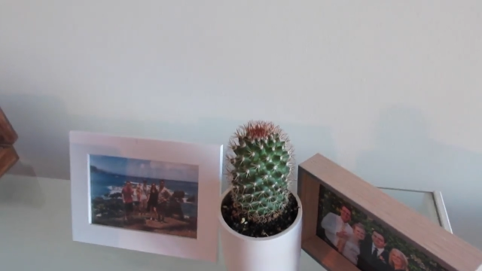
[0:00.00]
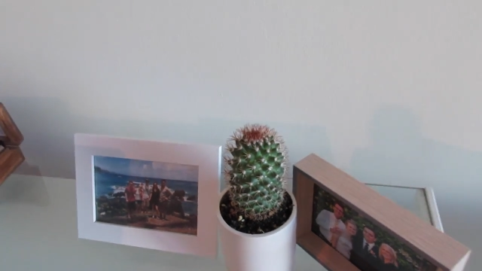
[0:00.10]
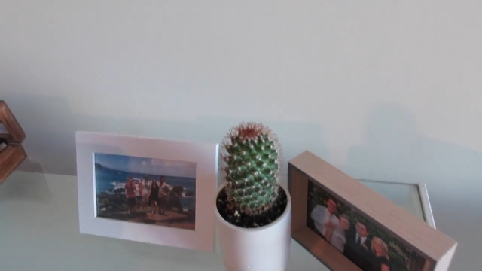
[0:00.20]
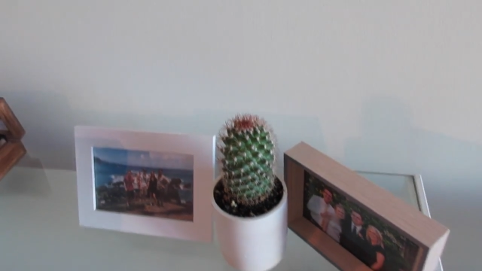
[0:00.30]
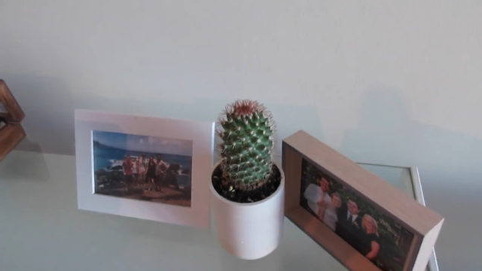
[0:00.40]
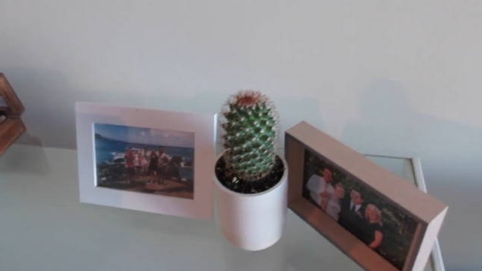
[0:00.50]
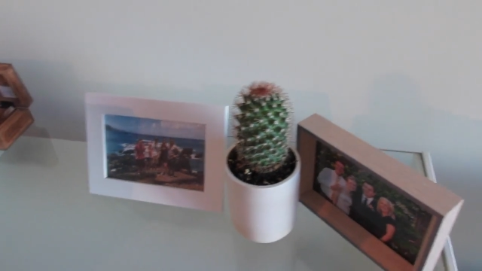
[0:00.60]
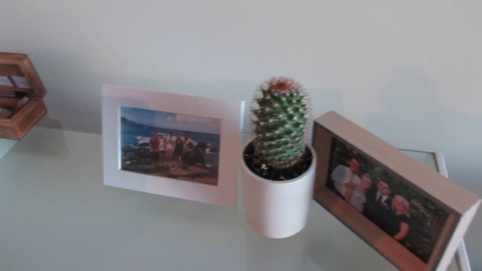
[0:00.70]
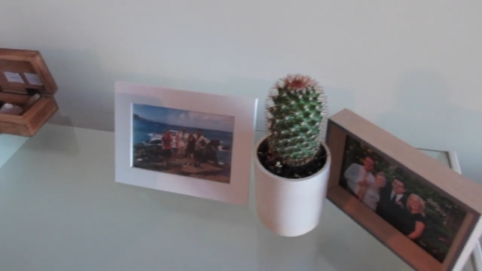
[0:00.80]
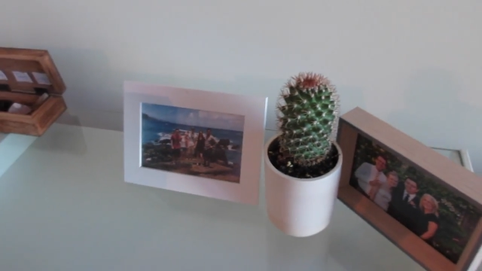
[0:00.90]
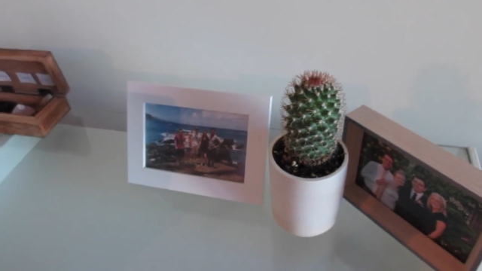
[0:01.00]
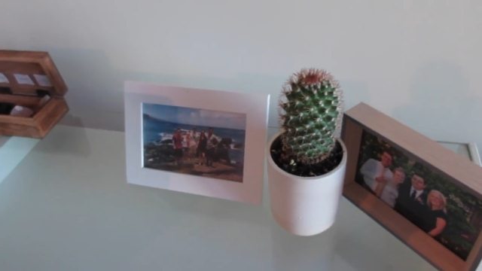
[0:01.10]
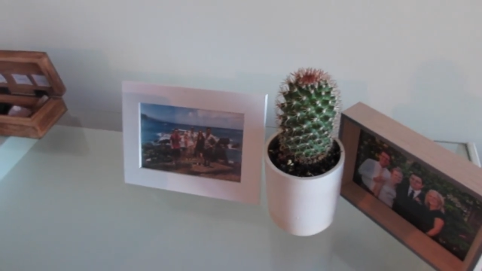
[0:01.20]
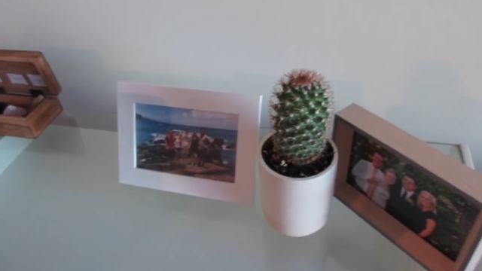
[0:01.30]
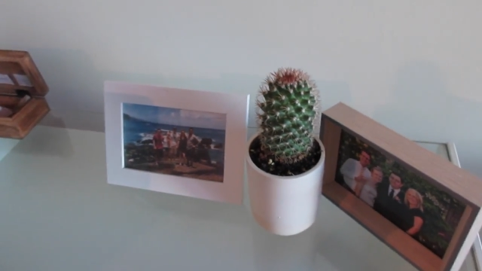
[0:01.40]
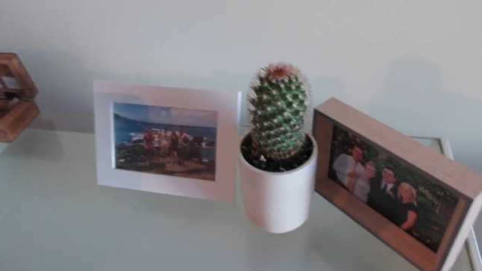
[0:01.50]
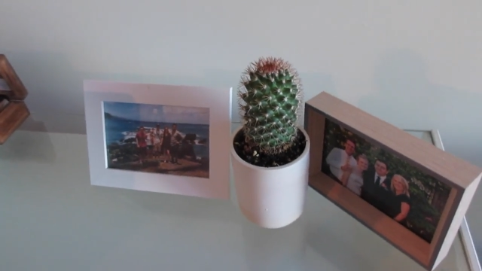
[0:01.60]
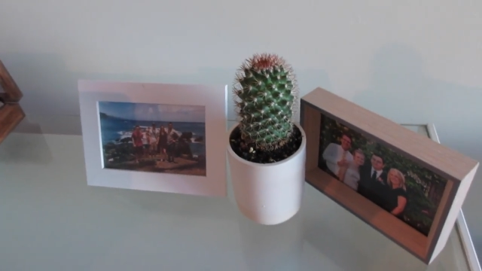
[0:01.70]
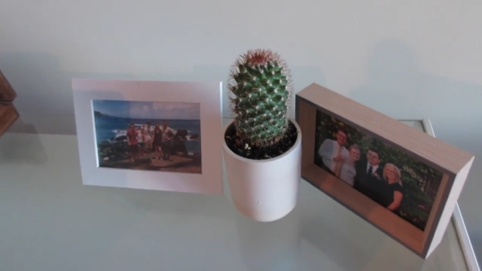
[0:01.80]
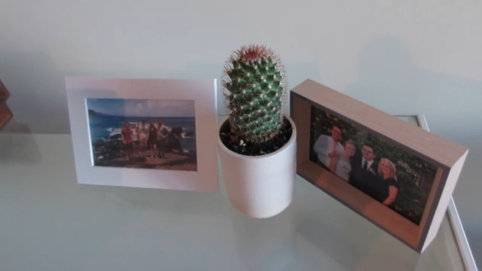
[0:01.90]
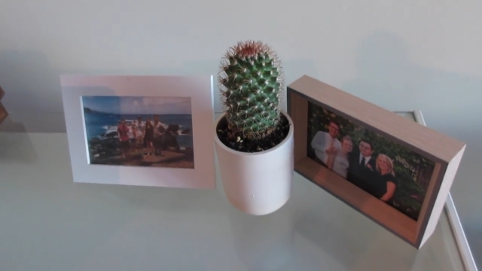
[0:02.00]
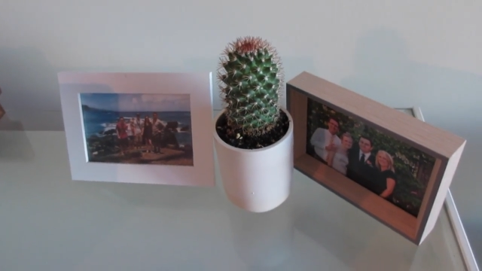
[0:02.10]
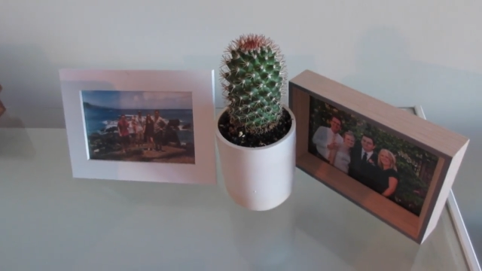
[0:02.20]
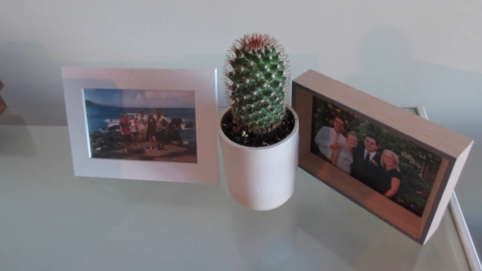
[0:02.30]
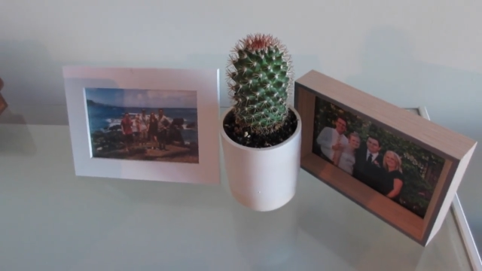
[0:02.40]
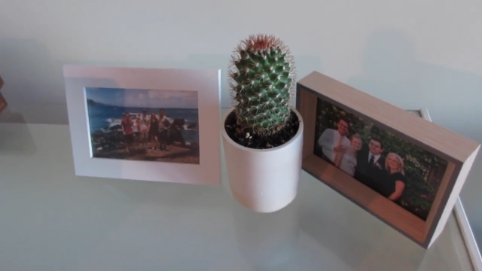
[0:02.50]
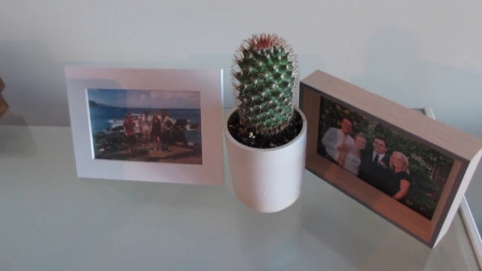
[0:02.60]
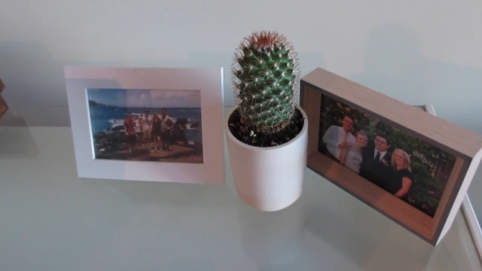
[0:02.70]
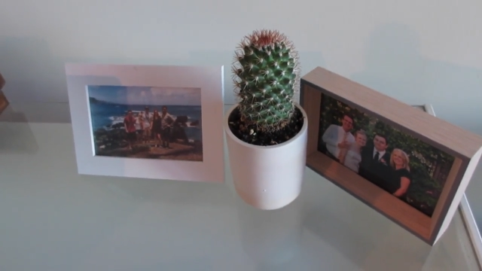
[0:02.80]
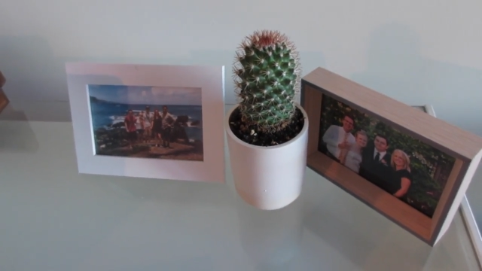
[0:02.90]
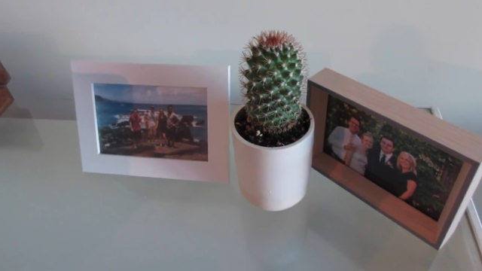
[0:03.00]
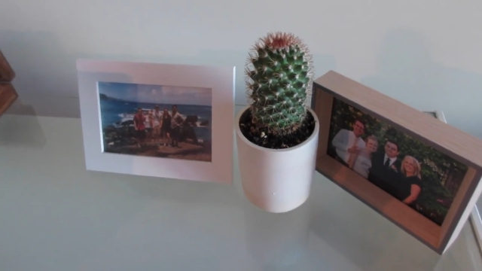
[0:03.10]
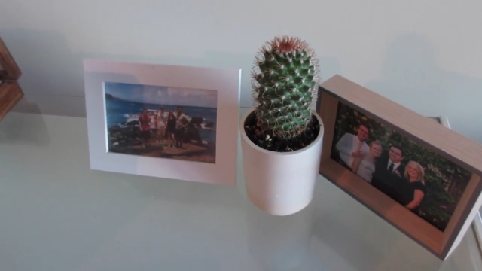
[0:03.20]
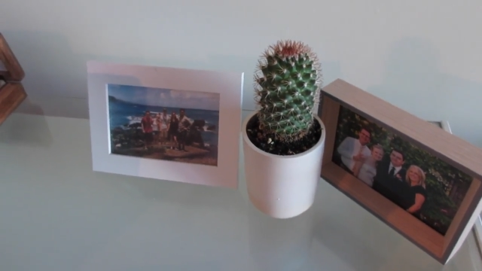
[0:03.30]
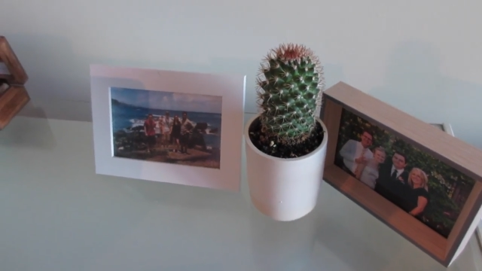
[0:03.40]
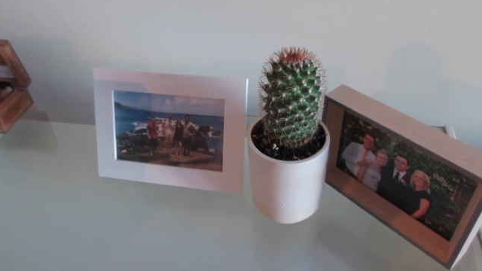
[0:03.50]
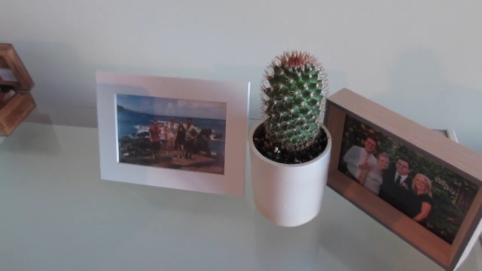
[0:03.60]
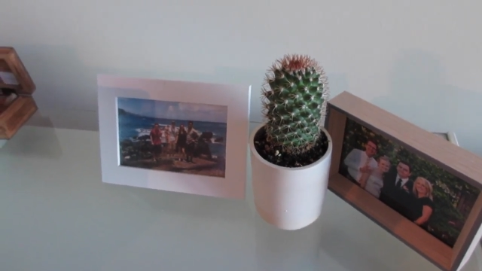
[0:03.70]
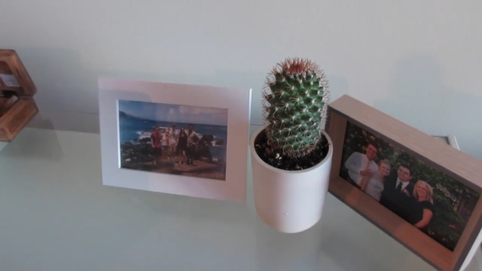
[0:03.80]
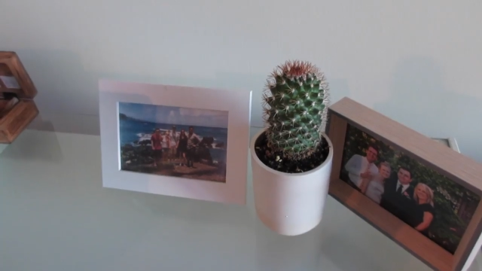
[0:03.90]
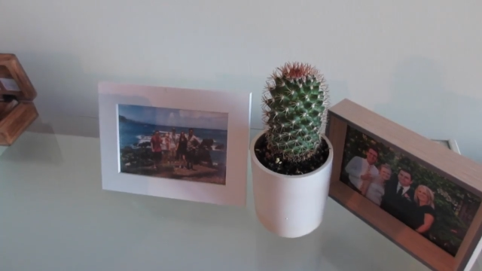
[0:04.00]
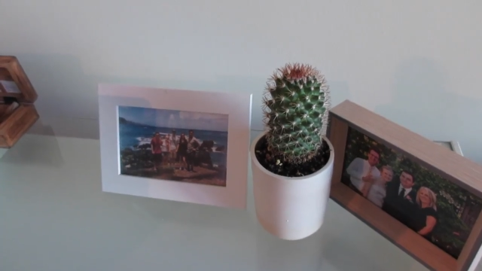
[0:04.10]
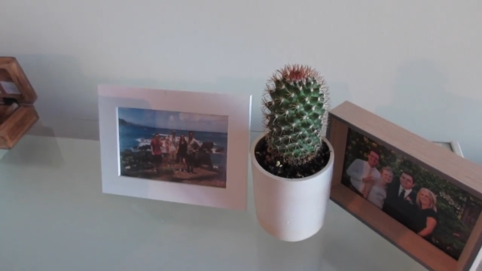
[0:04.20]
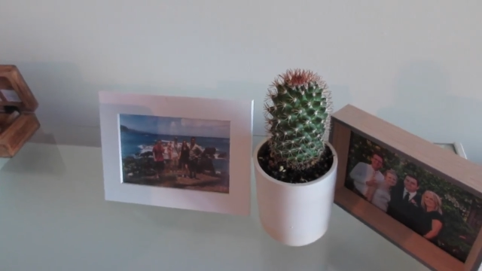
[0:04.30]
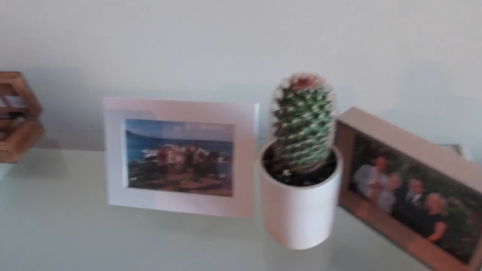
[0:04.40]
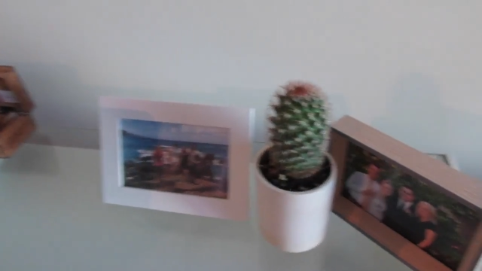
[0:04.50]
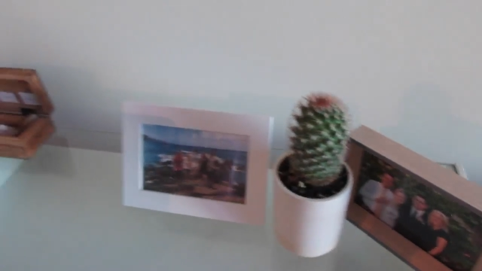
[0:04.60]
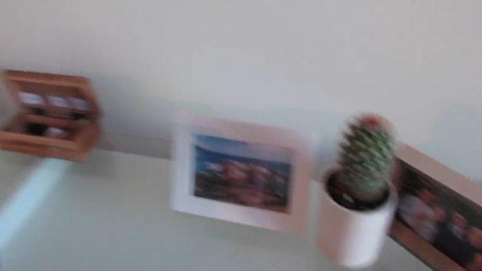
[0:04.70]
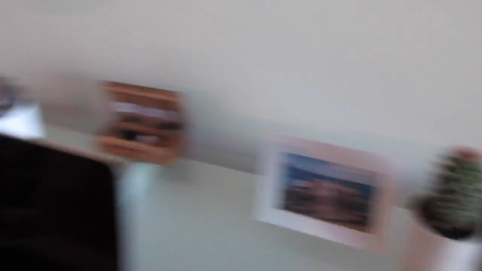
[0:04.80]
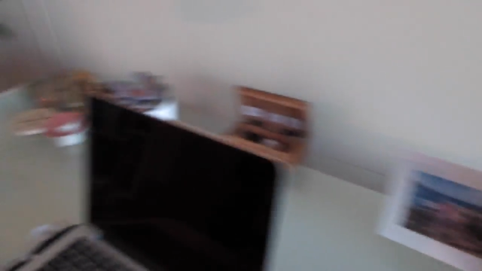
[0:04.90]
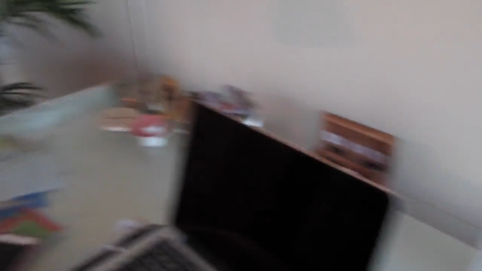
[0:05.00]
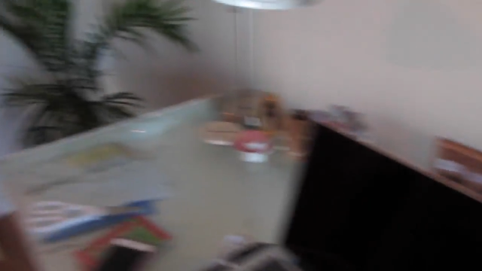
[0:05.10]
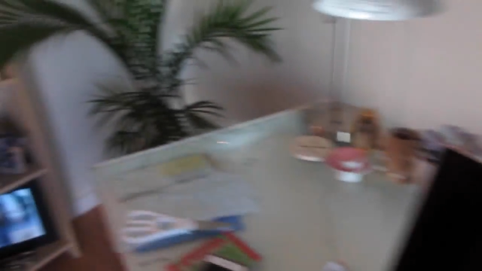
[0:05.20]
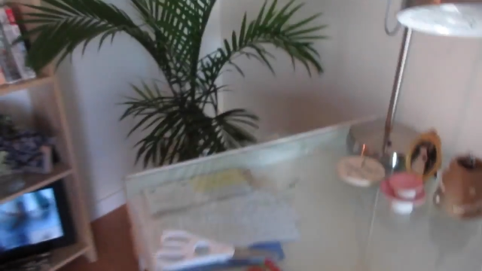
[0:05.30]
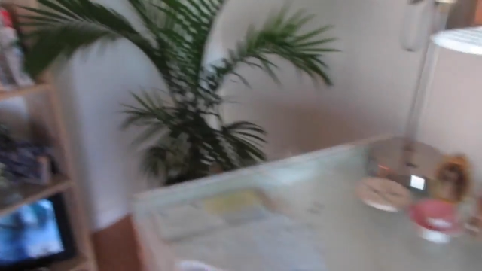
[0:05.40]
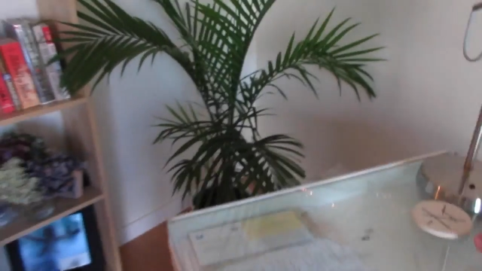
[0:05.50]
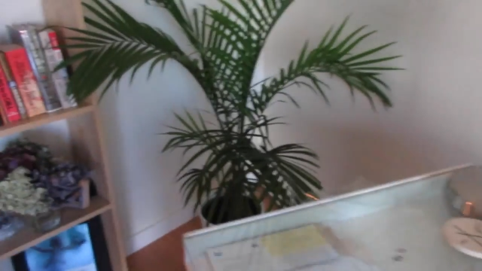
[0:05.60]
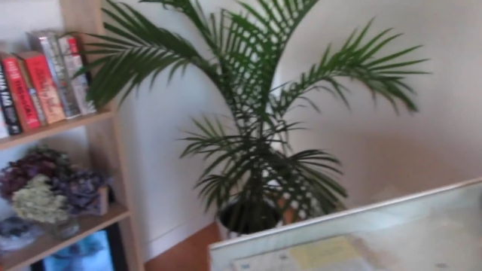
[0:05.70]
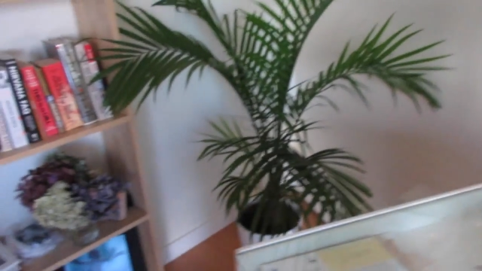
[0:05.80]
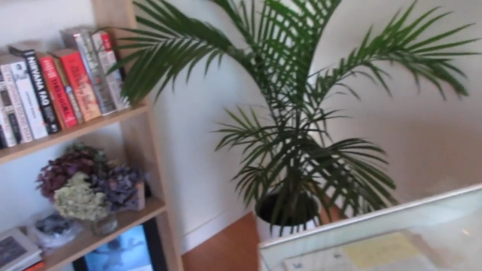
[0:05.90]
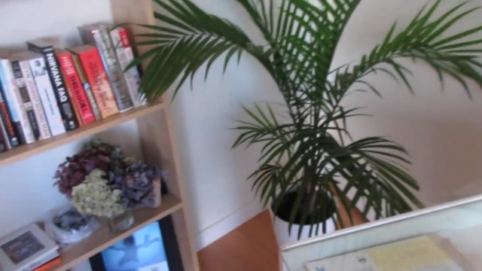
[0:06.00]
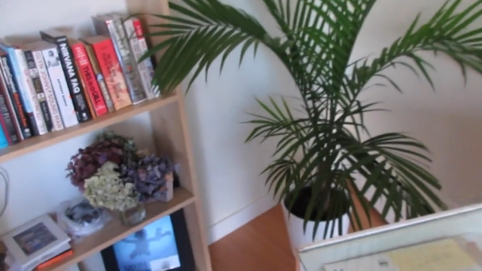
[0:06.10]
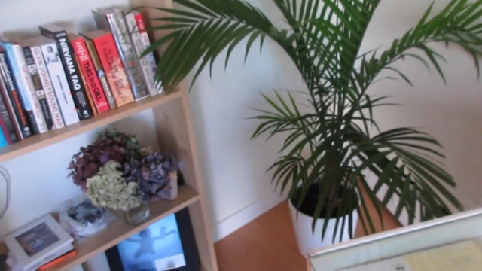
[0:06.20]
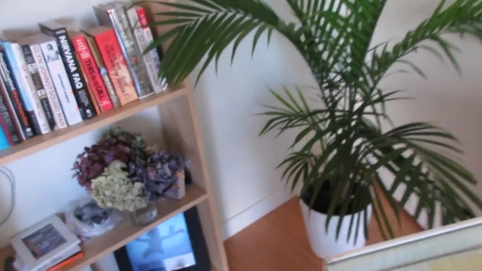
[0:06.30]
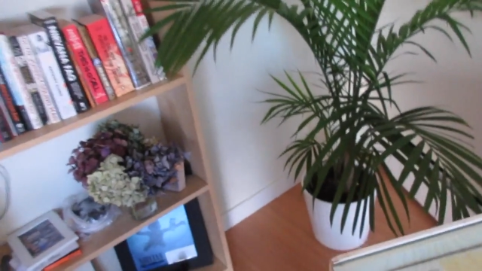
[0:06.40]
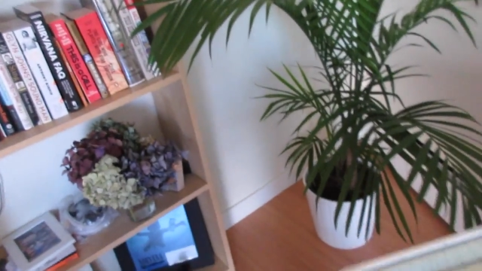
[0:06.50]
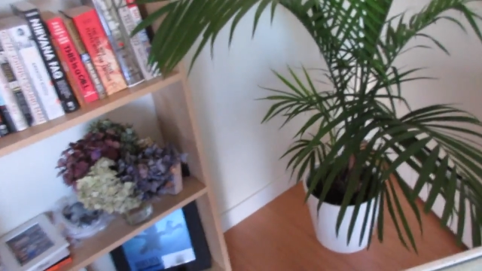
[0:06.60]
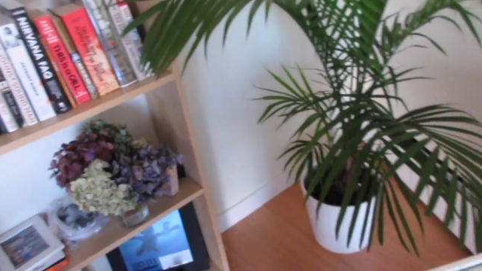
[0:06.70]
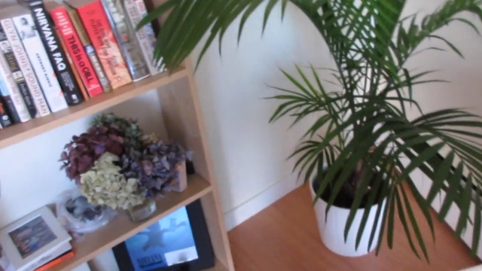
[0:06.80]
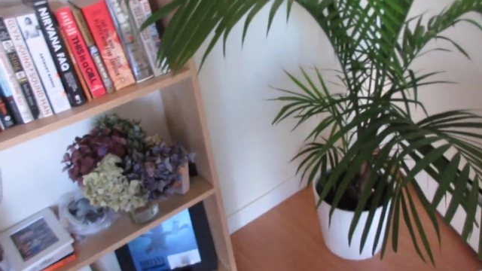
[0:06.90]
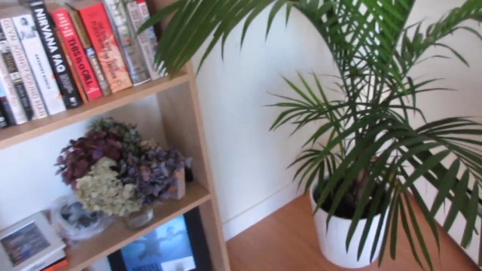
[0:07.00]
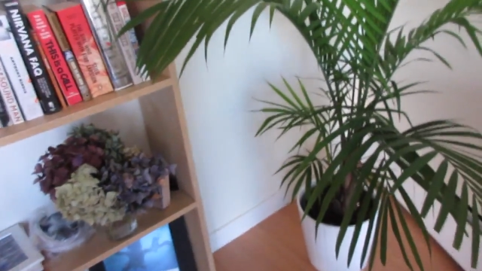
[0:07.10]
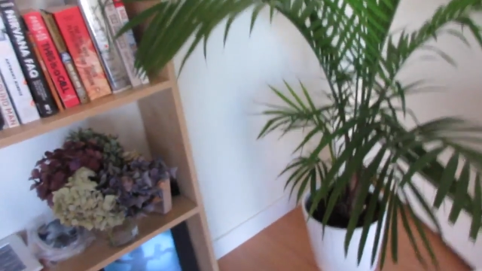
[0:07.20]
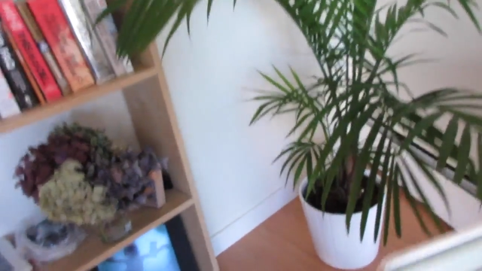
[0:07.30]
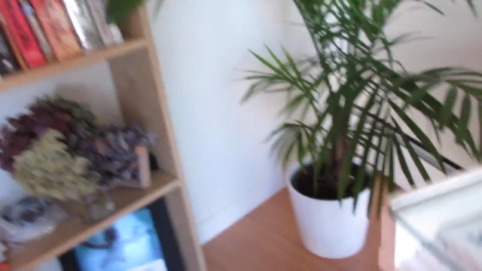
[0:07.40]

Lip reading: No face is visible, so there are no lips to read.